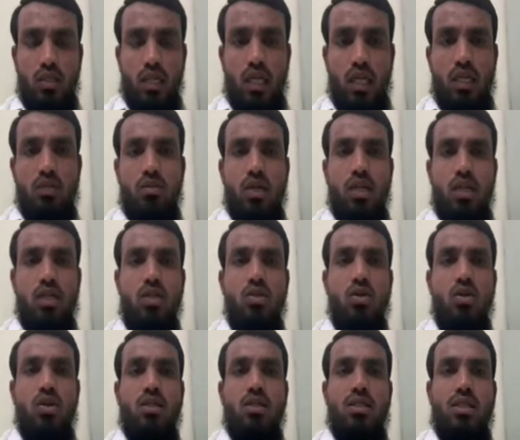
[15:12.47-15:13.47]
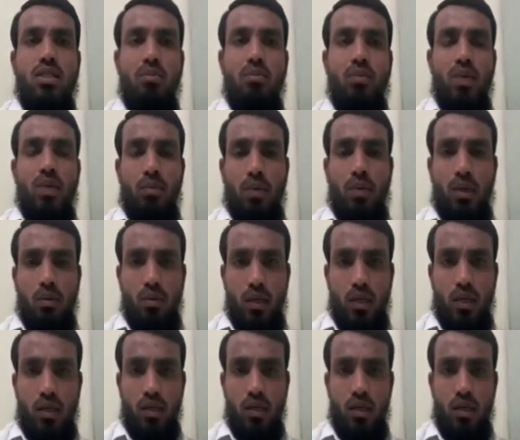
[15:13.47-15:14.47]
That is what is called simple
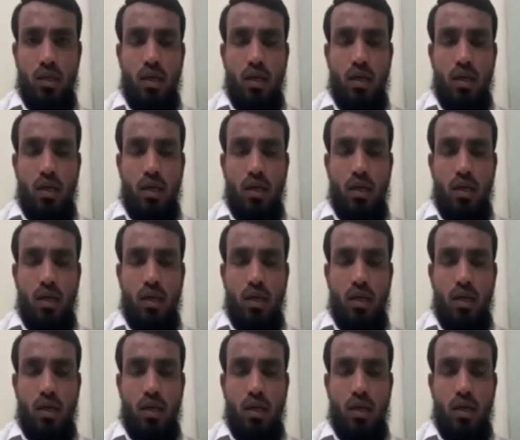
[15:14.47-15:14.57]
permanent.